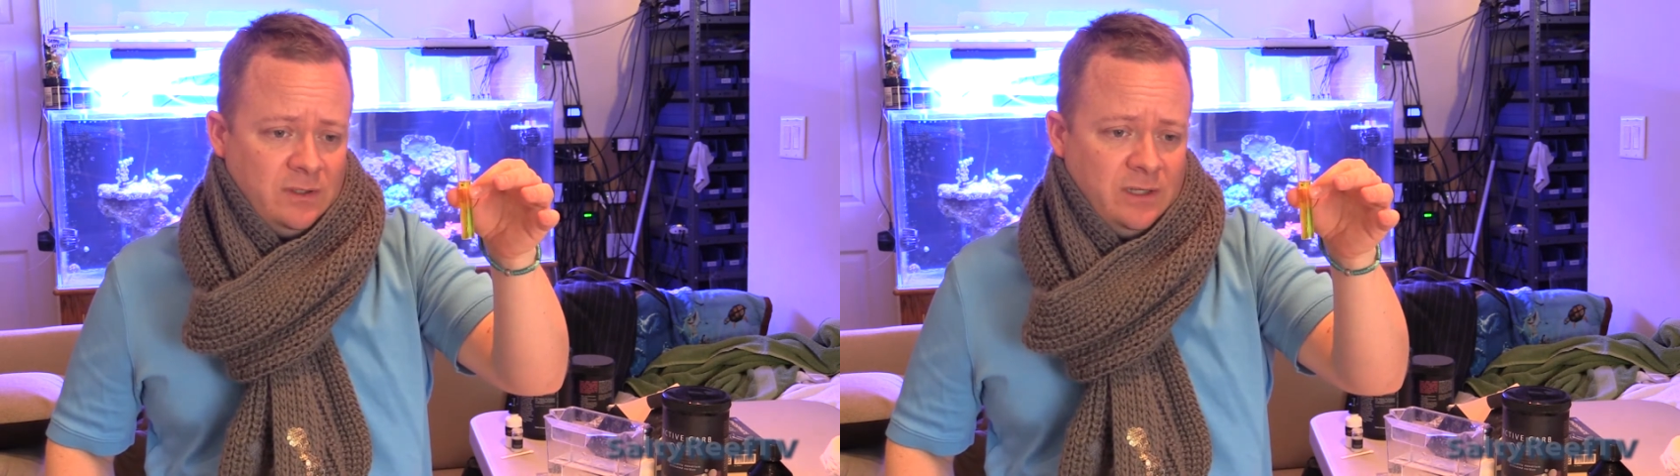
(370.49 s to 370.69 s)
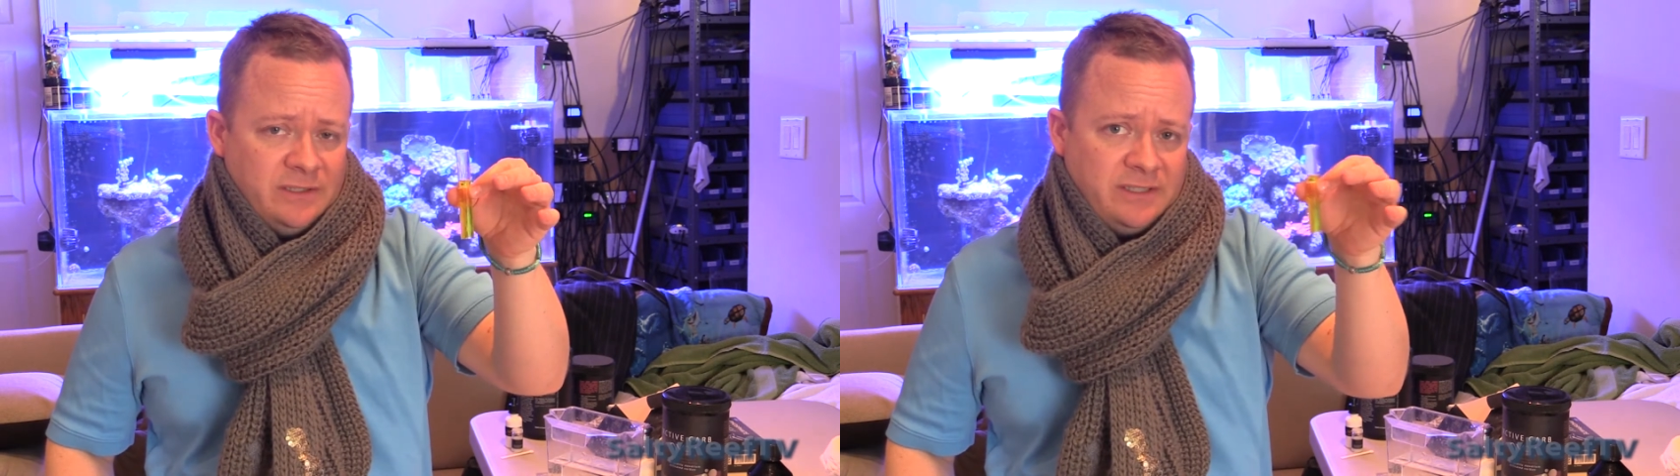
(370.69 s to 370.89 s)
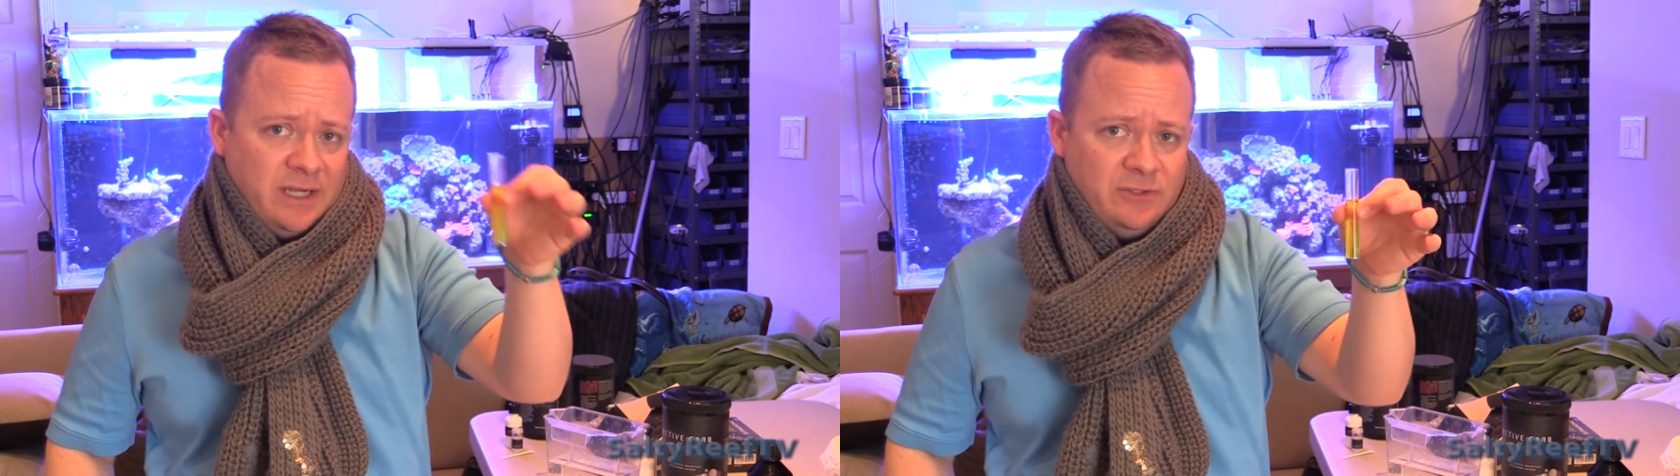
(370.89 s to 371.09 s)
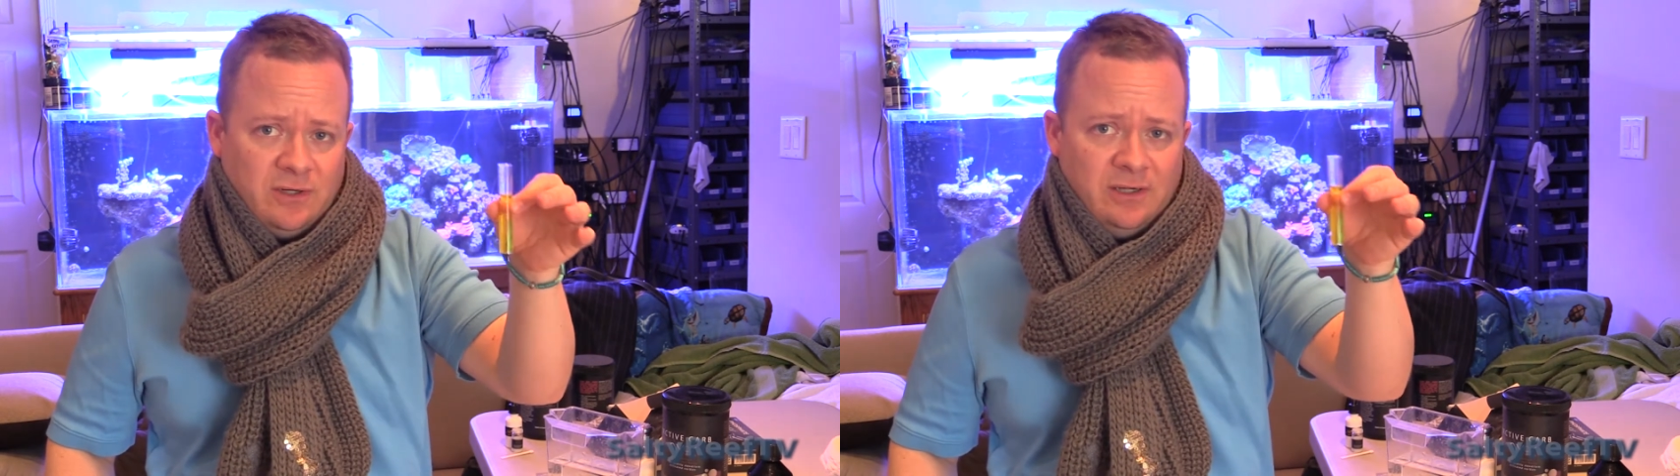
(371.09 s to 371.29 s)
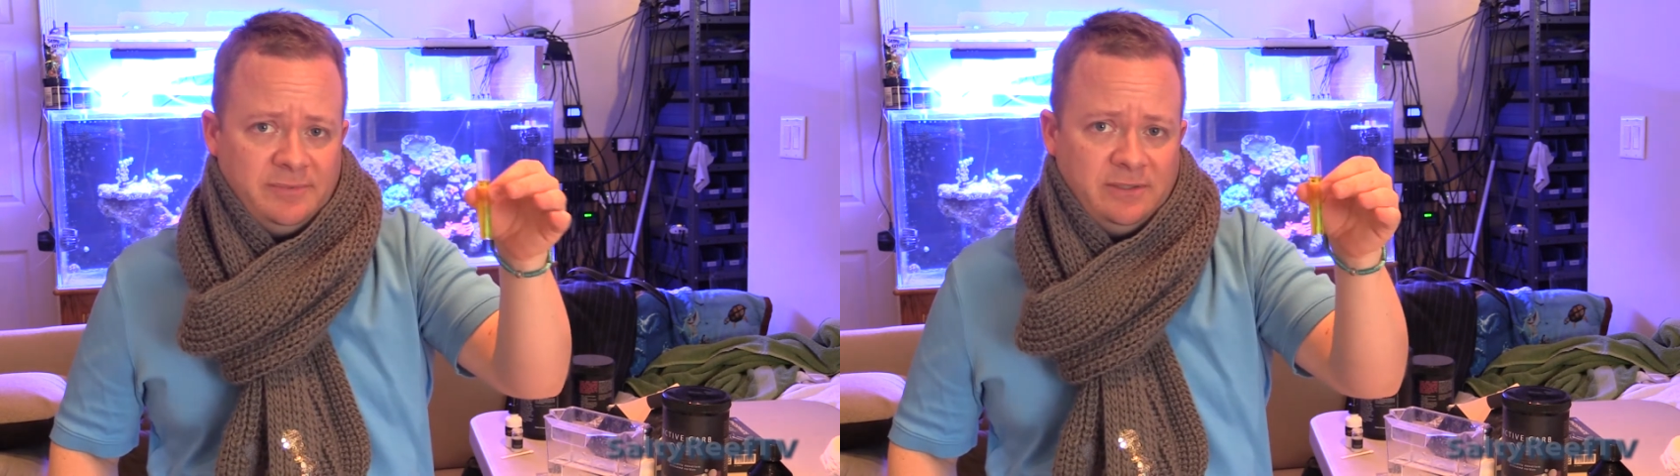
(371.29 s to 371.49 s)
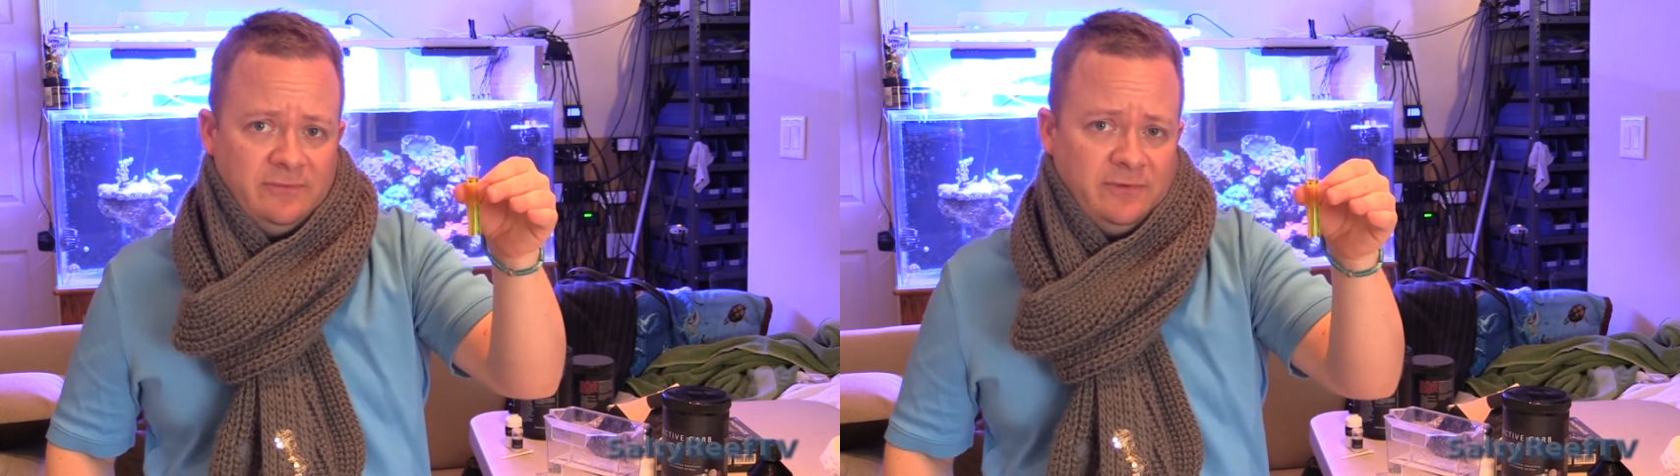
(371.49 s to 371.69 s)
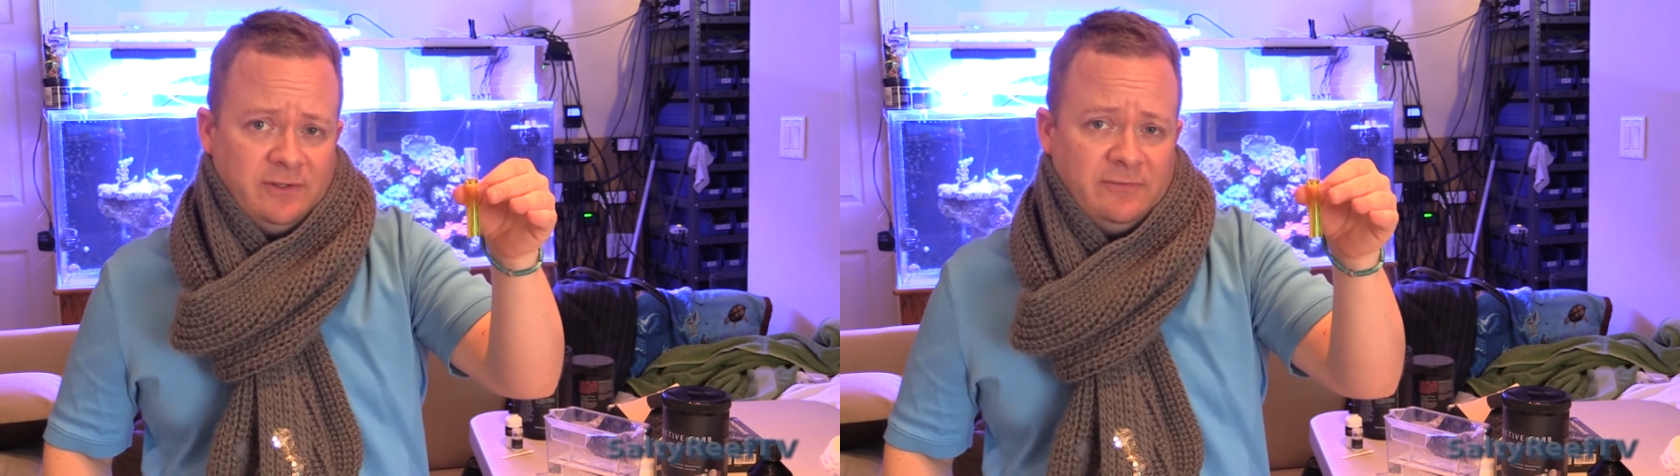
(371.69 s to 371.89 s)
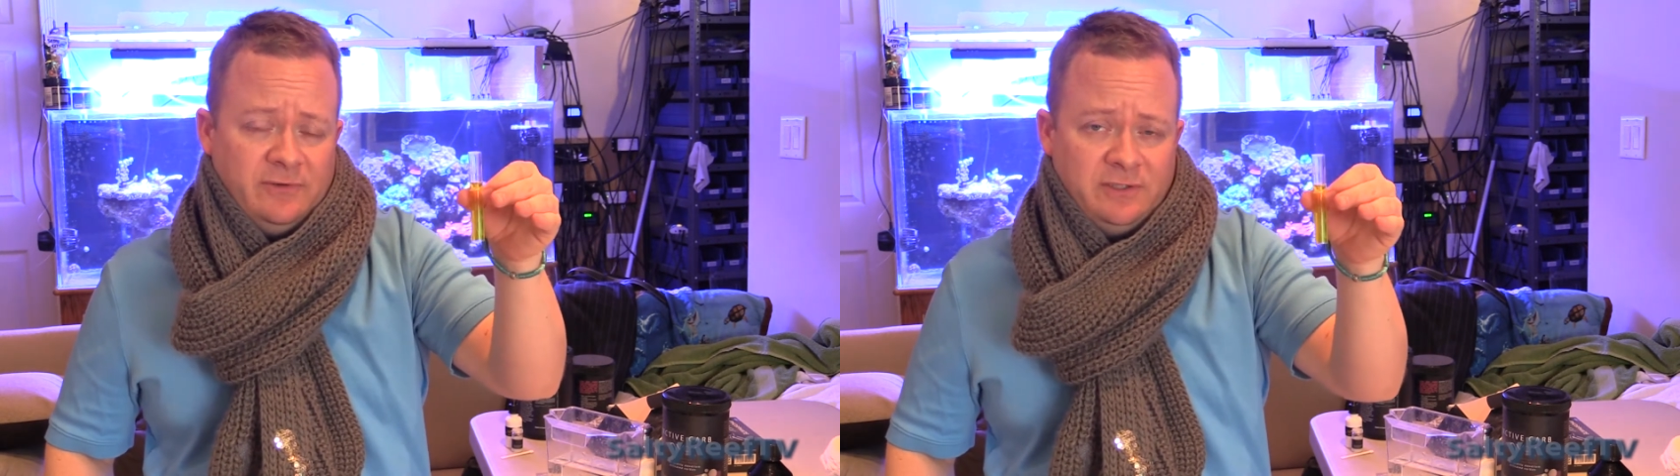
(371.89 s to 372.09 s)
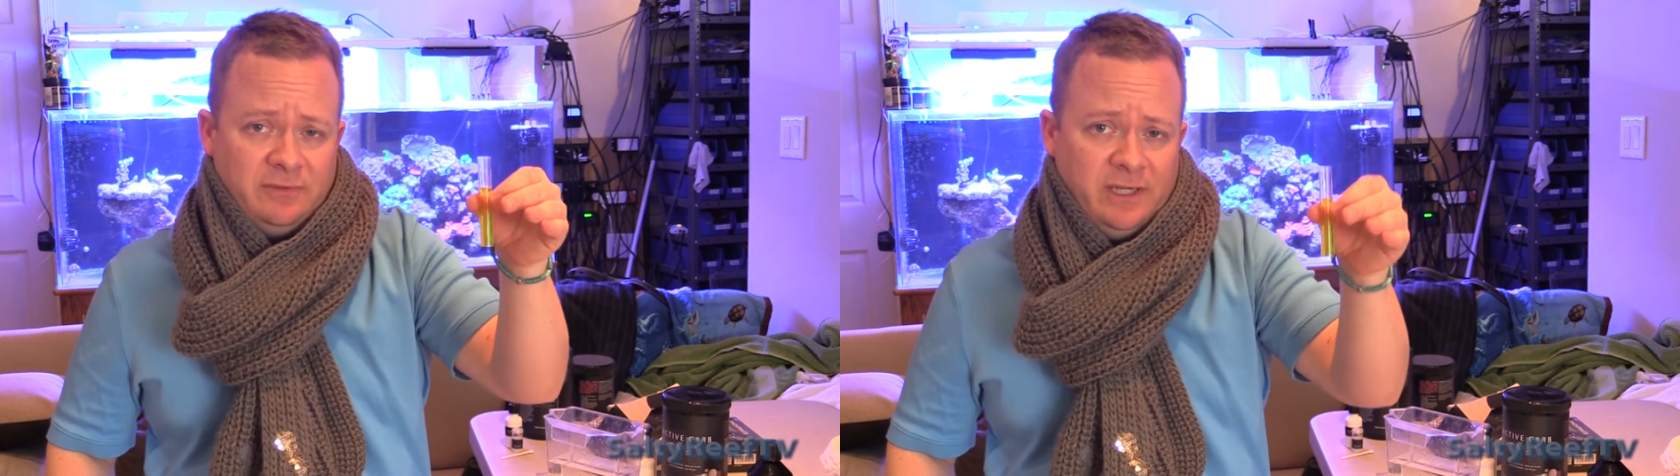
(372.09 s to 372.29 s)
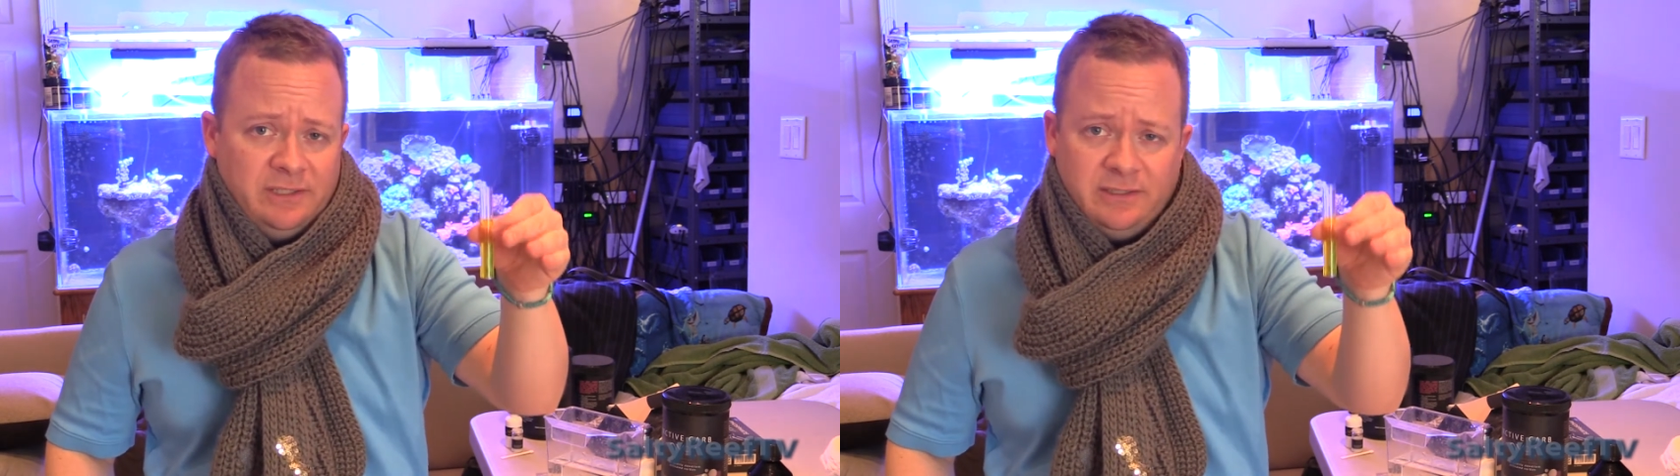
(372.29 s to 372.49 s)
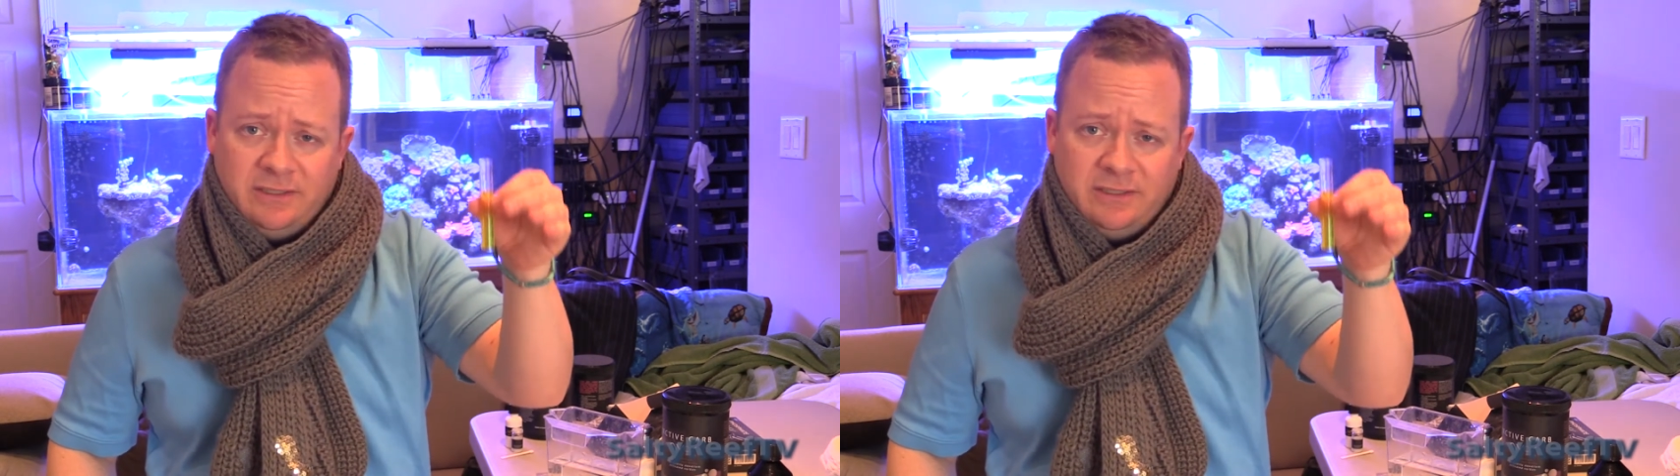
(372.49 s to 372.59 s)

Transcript: it's 10 drops for the first reagent,